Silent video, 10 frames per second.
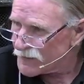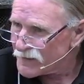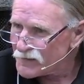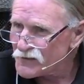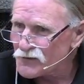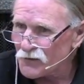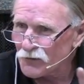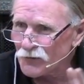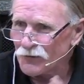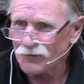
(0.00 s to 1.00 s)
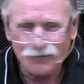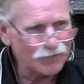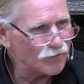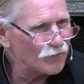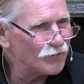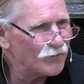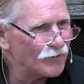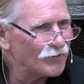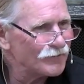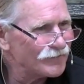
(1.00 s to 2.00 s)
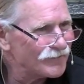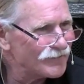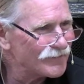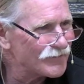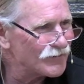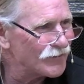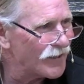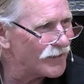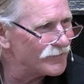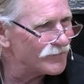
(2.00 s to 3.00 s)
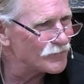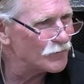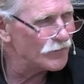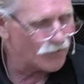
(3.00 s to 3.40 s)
circle earlier tonight as we